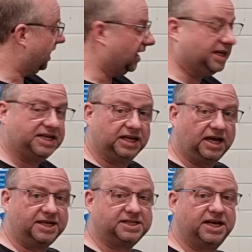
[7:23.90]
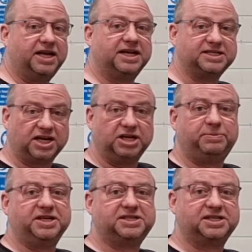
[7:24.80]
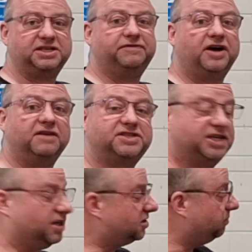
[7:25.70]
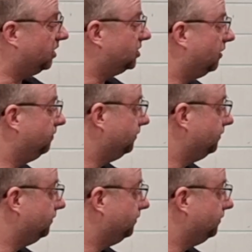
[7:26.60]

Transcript: LED light here, that's IP65 sealed, spot on.